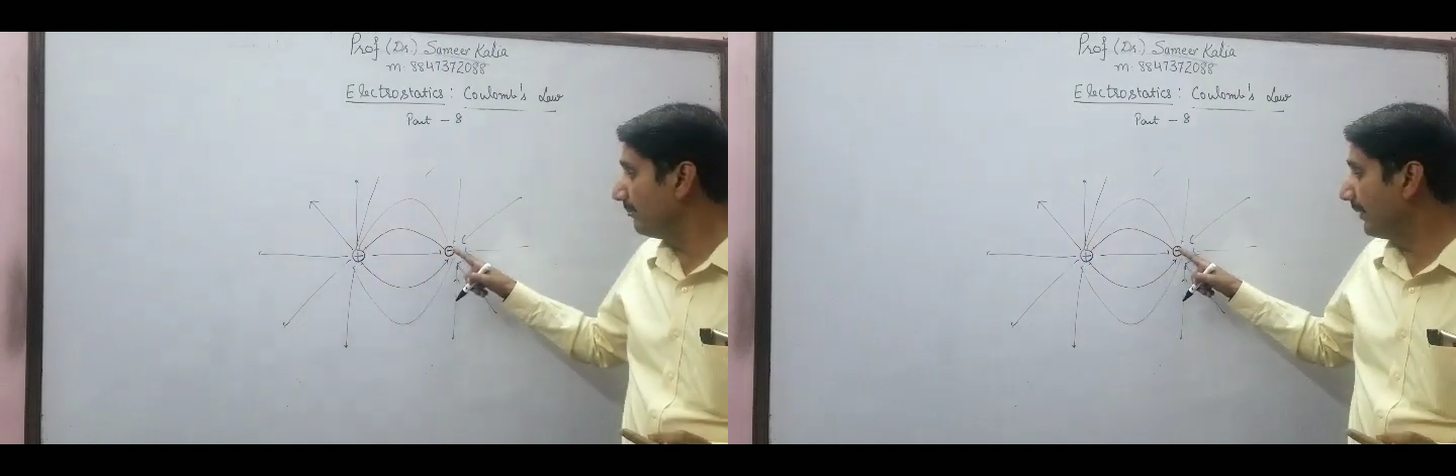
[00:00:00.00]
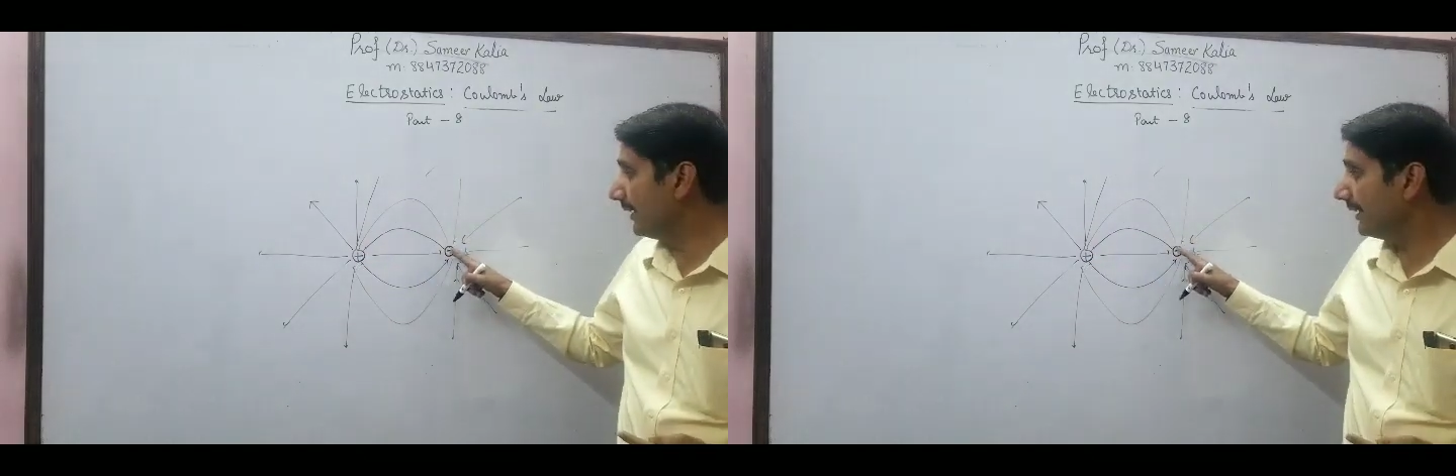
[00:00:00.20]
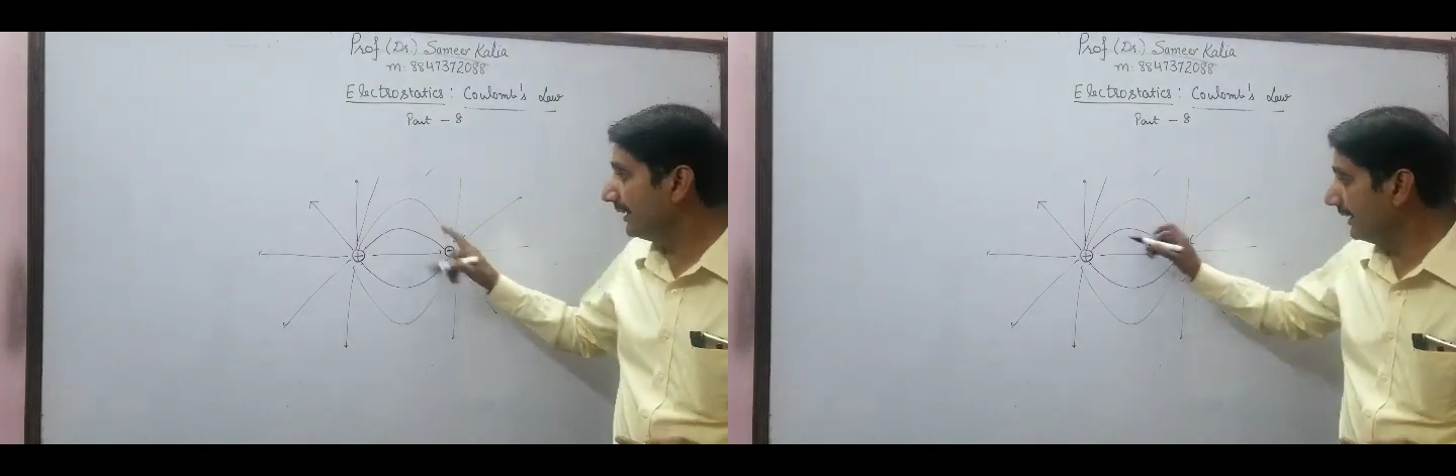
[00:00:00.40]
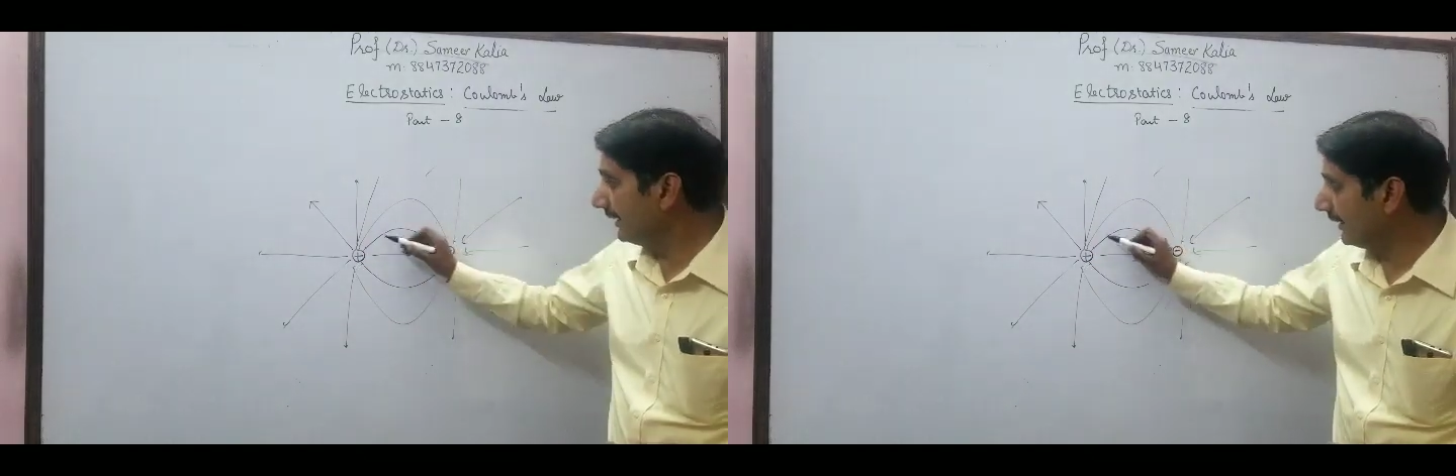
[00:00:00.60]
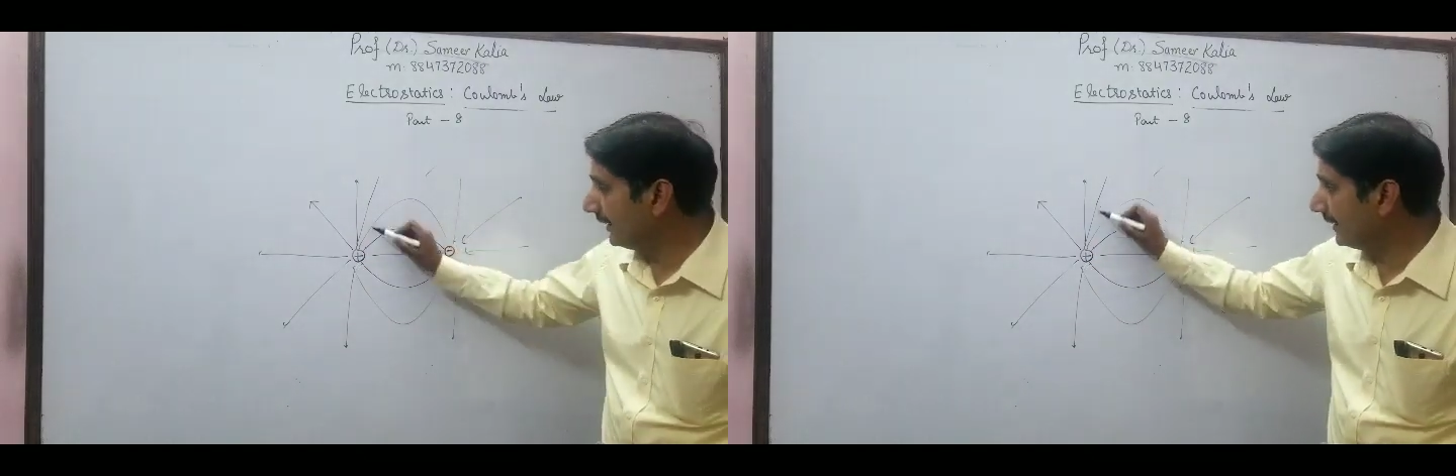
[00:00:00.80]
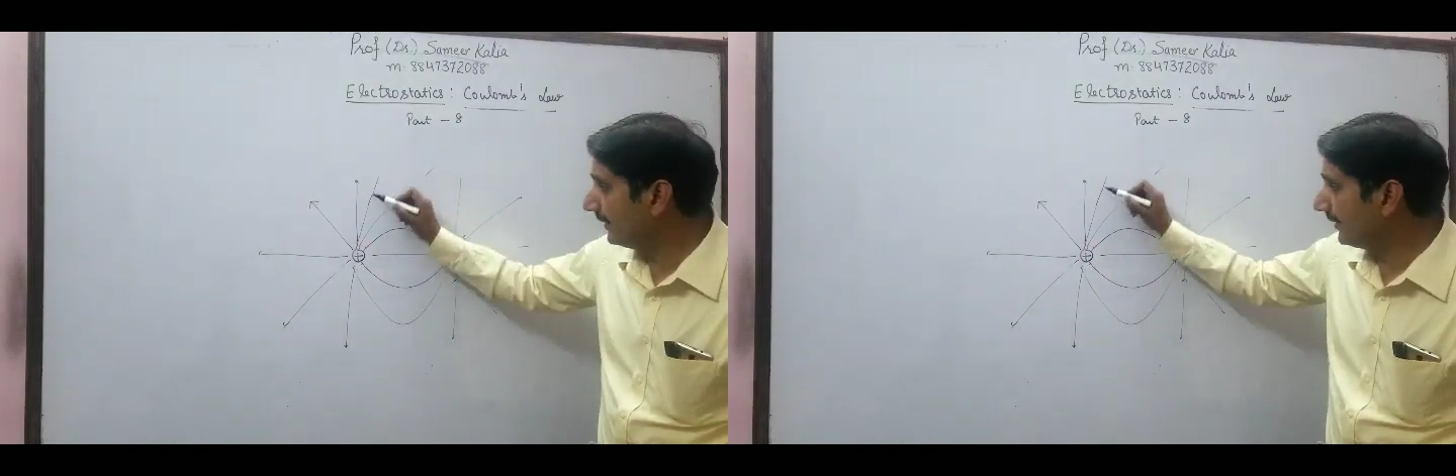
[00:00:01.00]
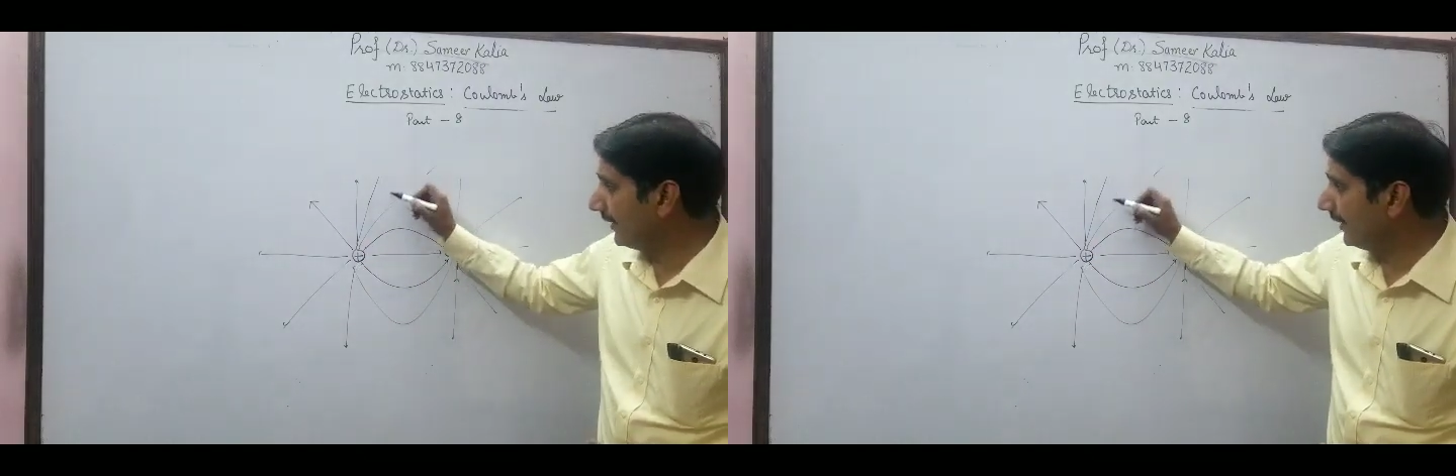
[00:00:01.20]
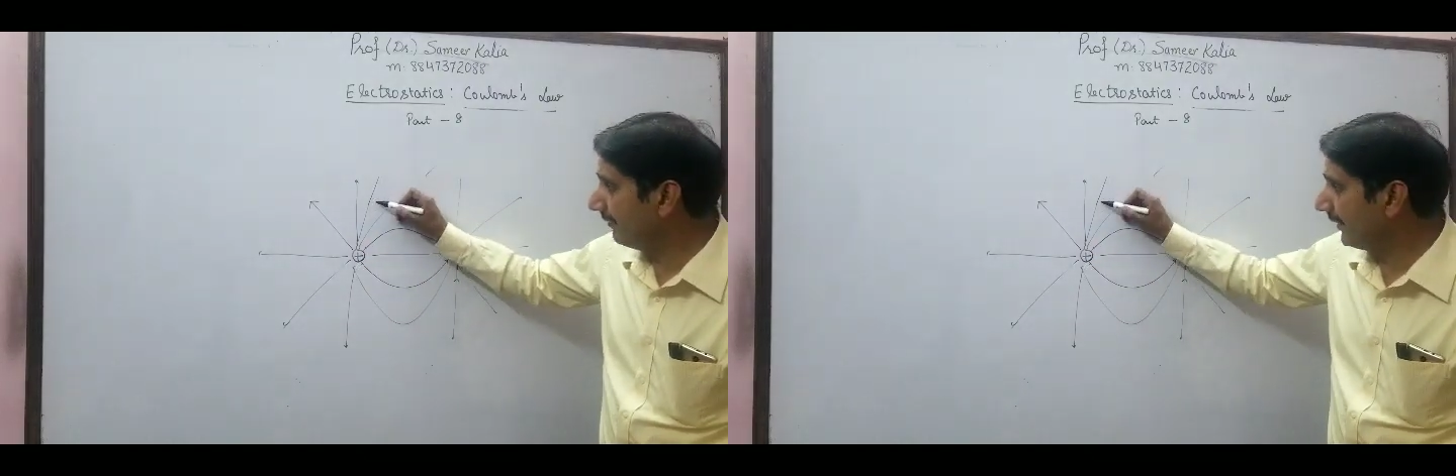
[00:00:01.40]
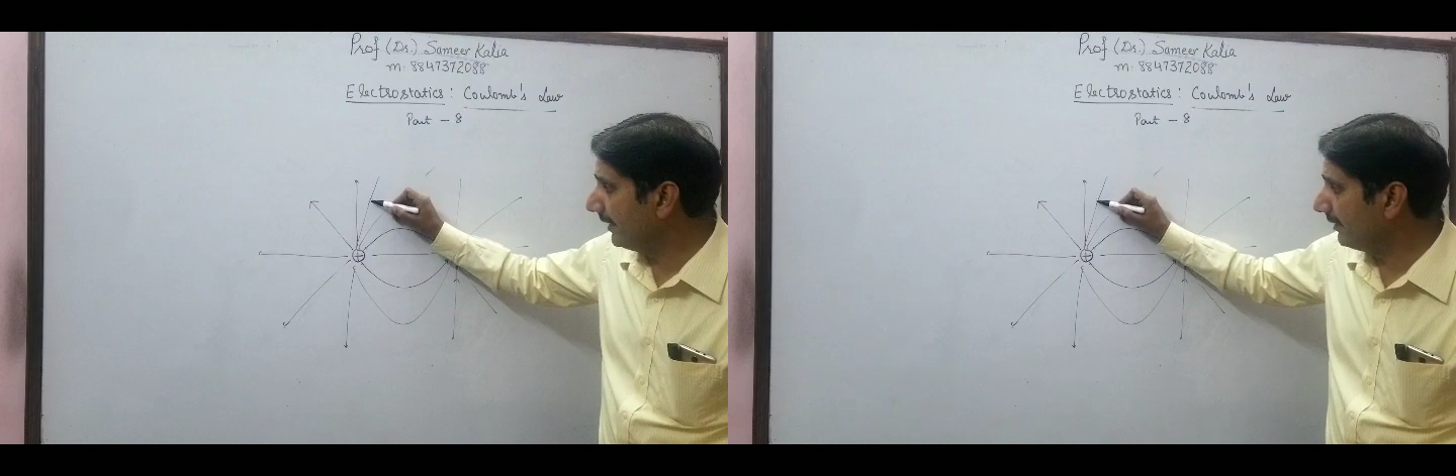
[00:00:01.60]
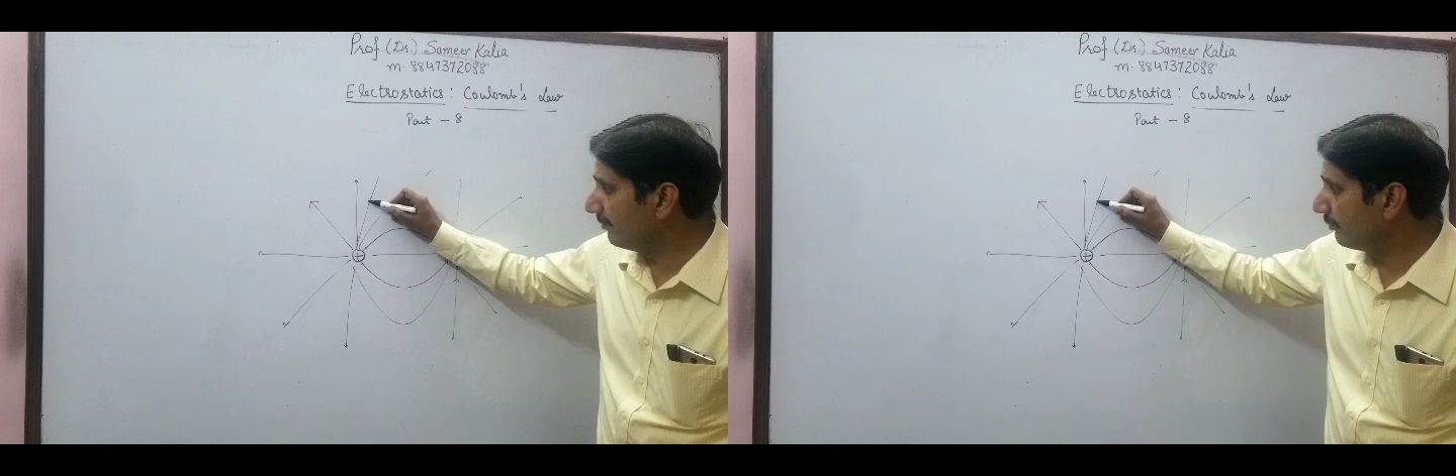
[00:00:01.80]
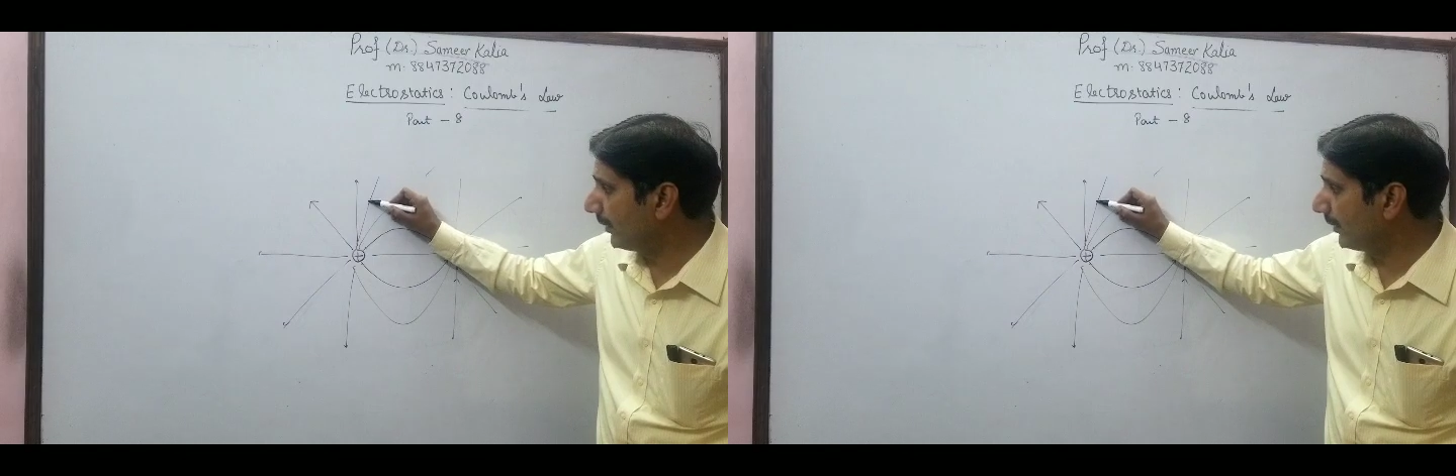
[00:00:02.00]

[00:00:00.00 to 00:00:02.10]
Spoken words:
but if I